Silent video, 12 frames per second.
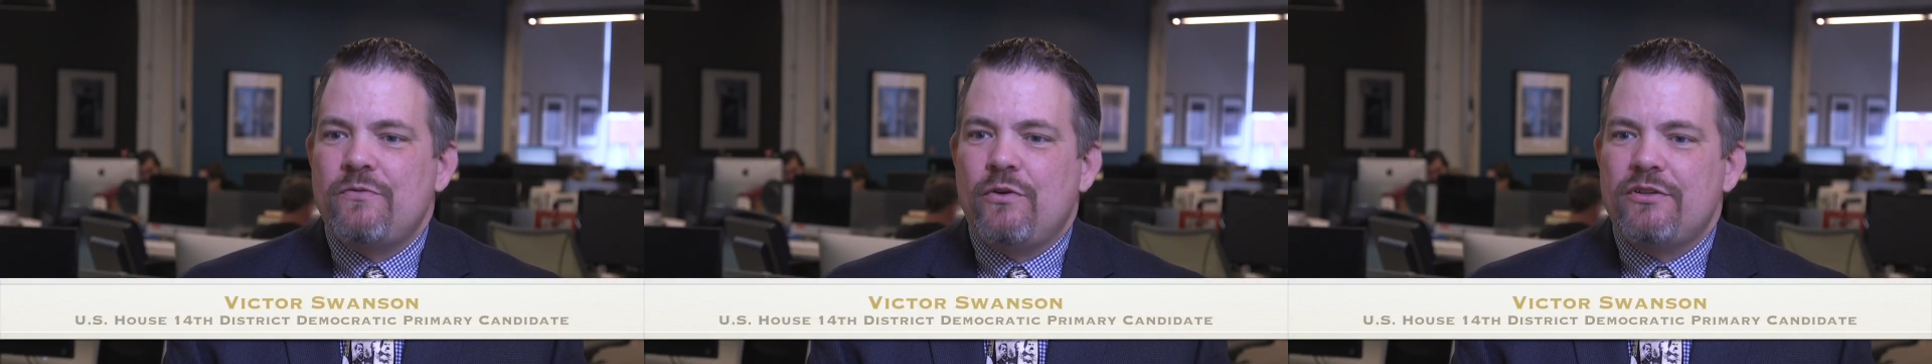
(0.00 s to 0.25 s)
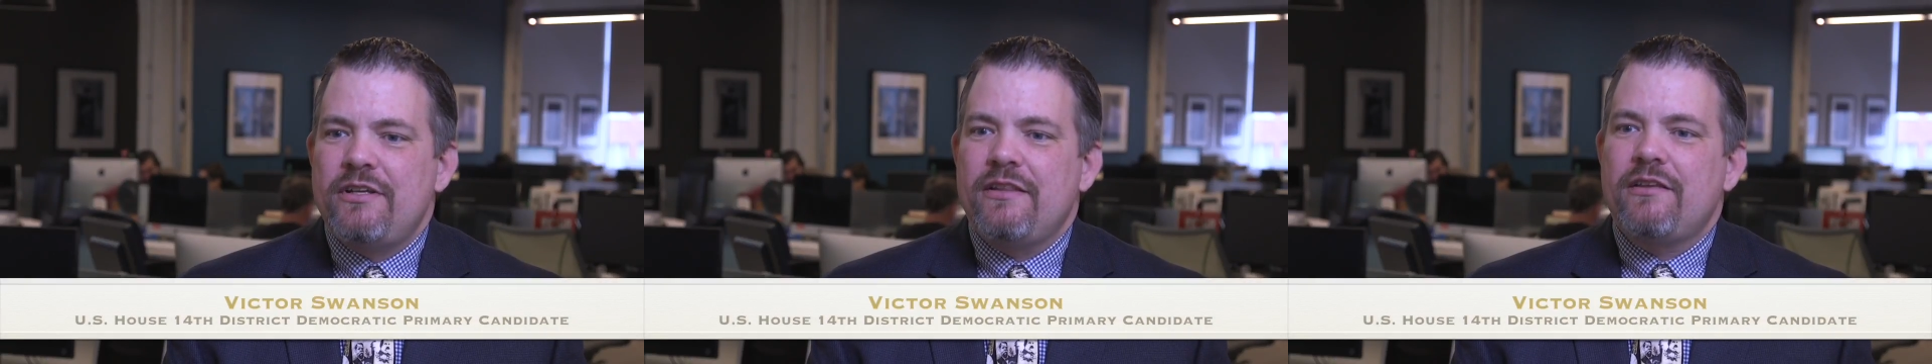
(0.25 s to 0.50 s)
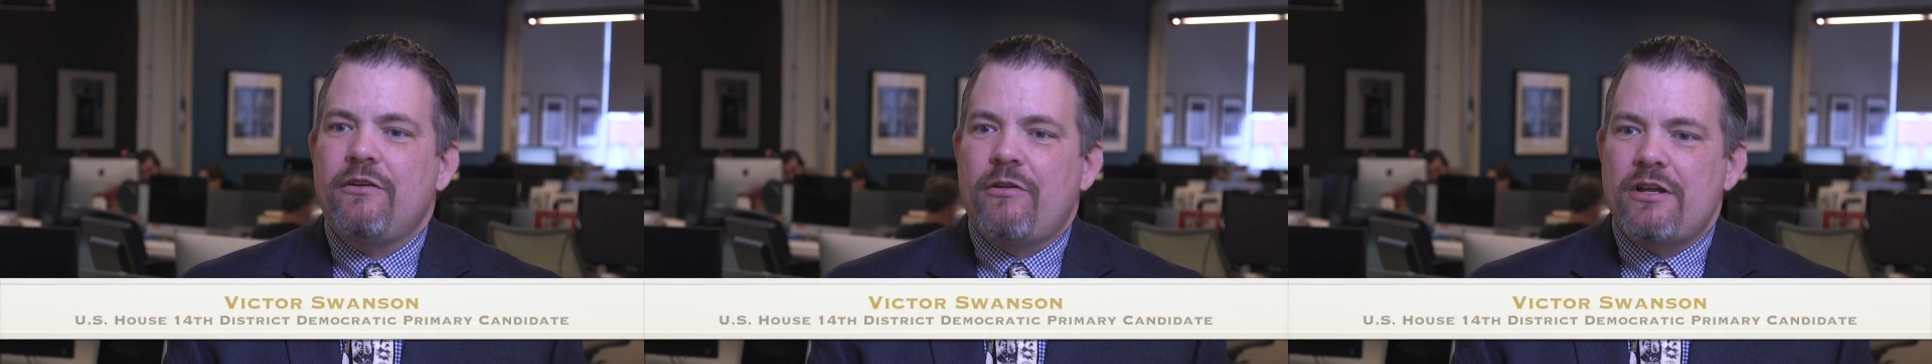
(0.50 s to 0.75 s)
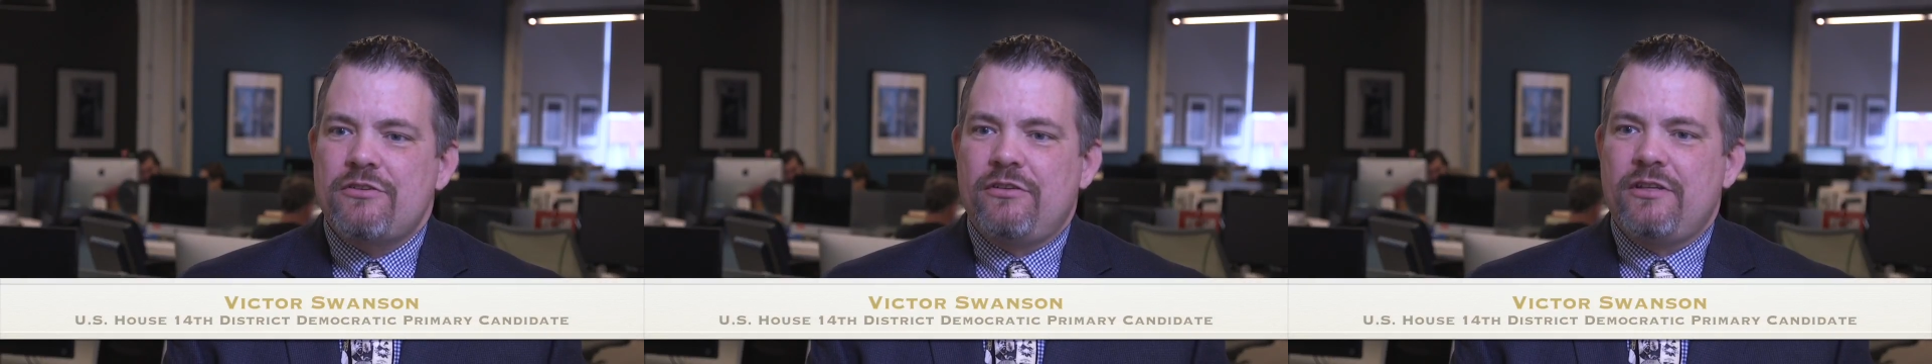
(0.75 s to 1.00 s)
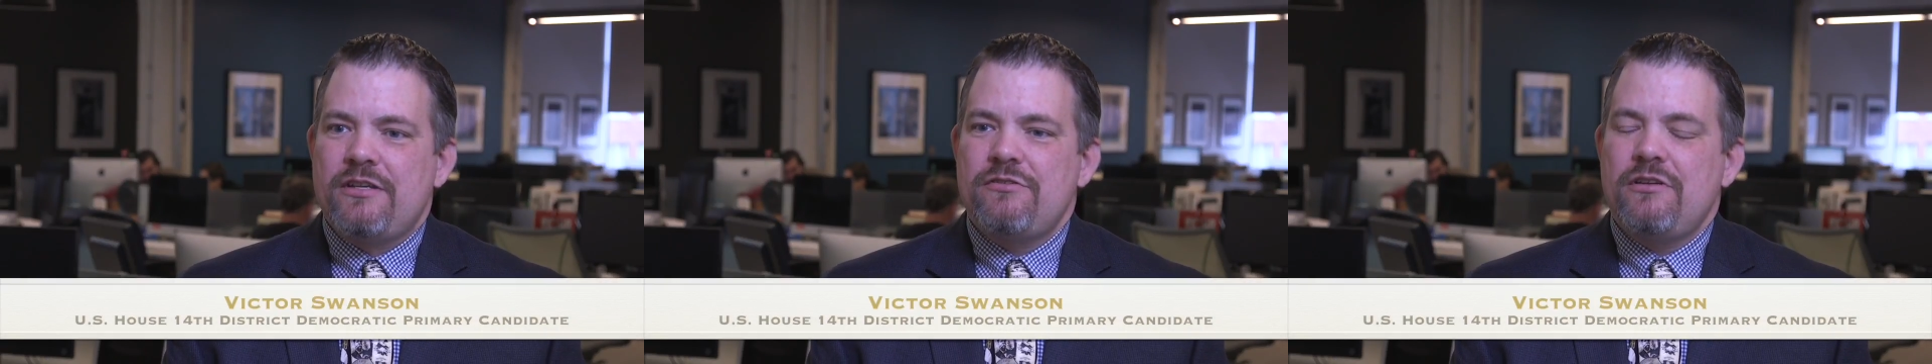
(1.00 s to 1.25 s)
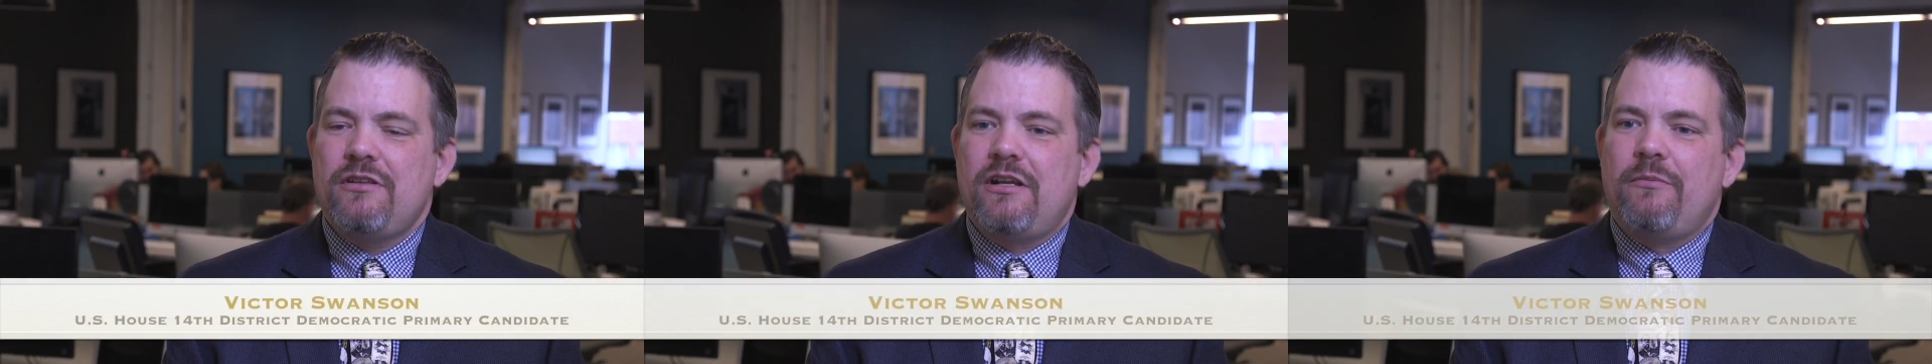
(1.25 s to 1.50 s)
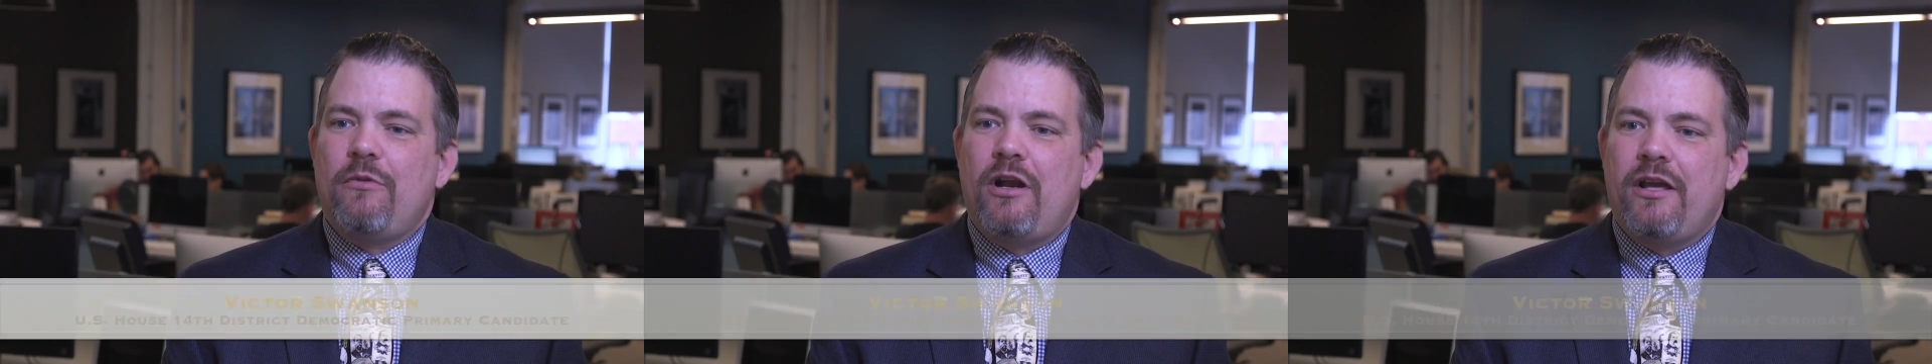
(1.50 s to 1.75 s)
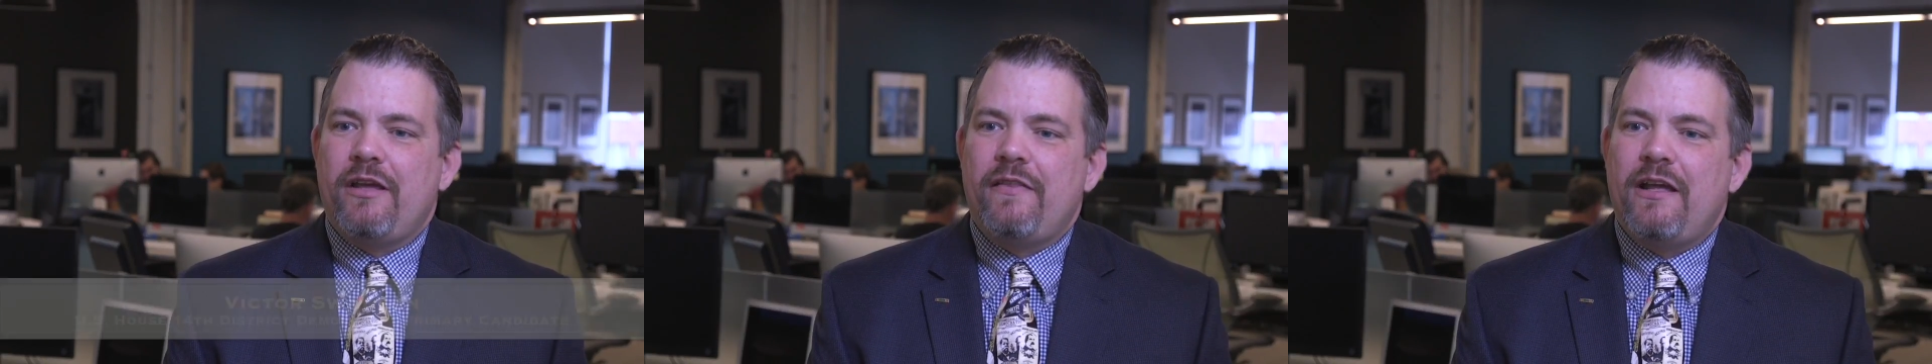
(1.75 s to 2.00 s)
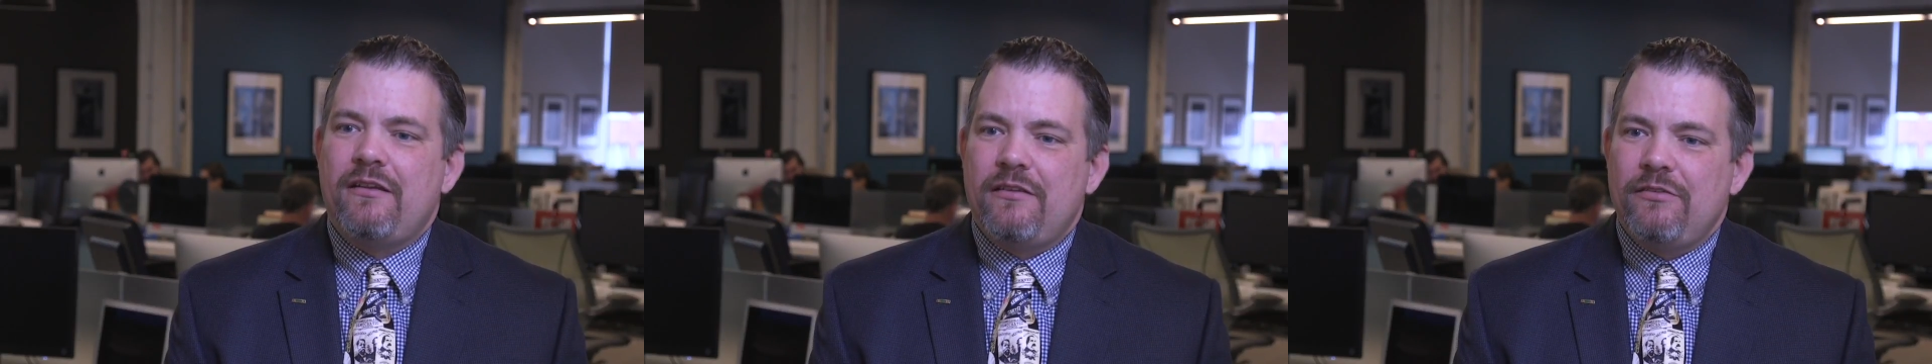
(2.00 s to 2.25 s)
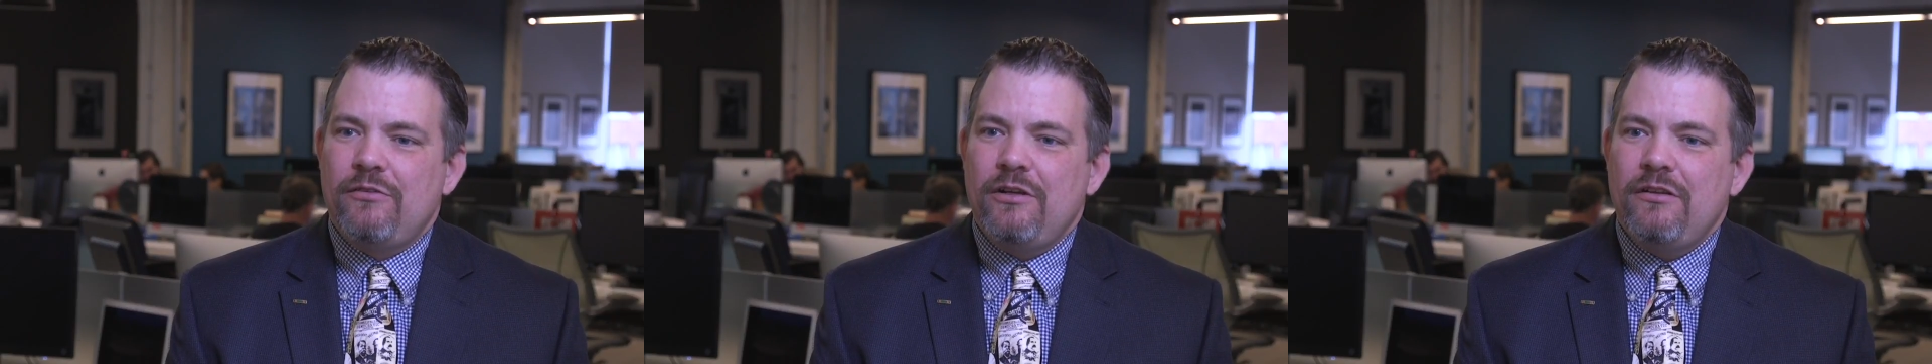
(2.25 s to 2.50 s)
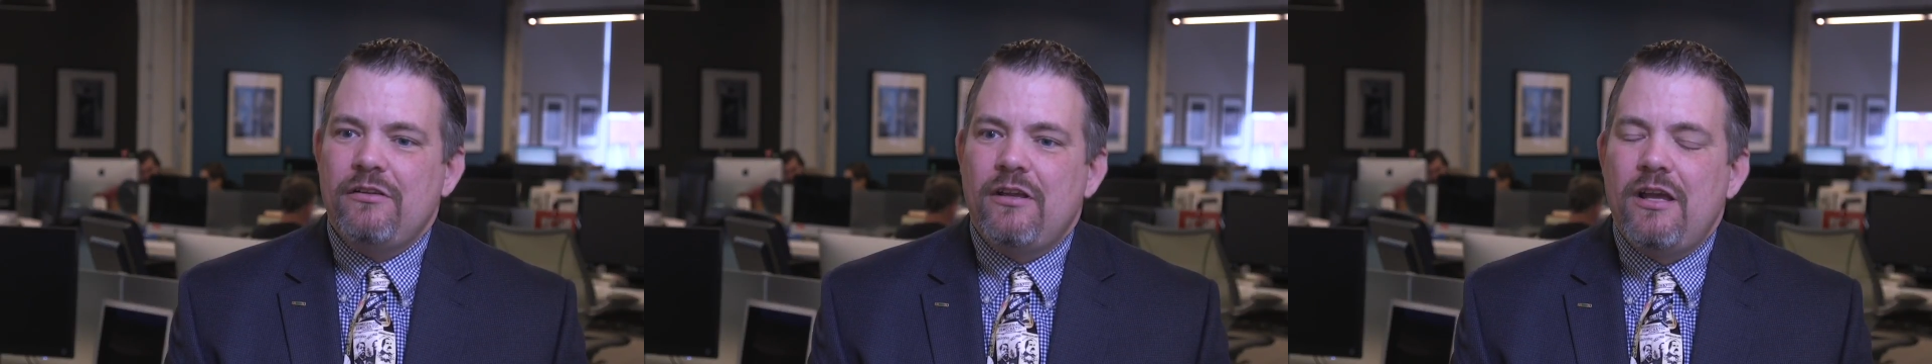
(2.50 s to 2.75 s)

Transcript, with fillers: 14th Congressional District and I'm running in that district.